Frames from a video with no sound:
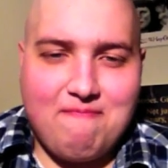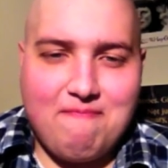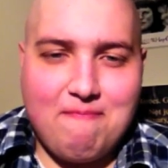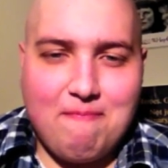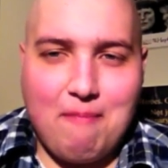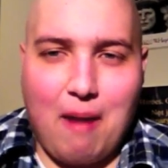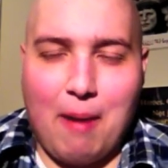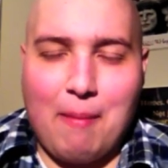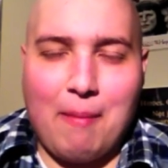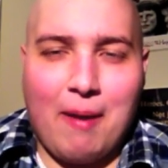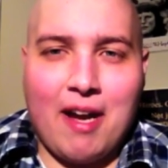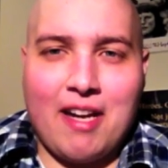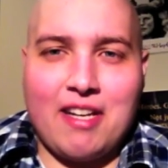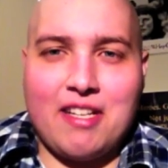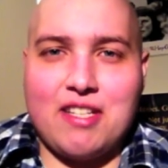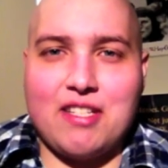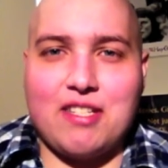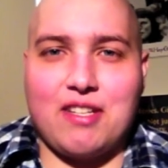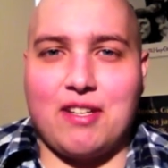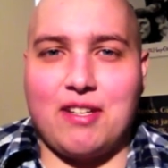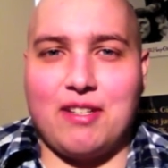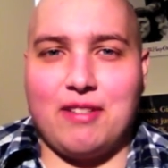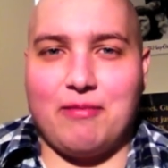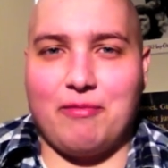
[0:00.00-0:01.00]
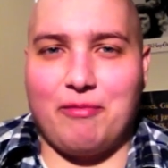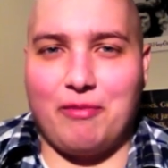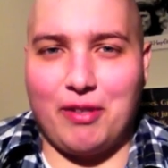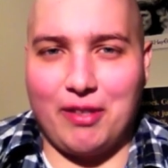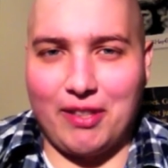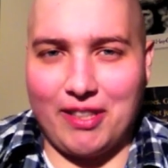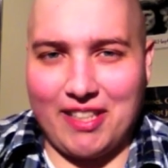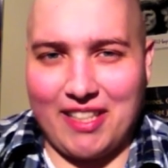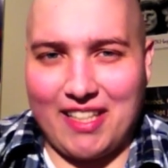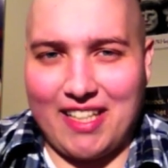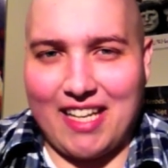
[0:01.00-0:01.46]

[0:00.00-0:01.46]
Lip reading: My mind just couldn't really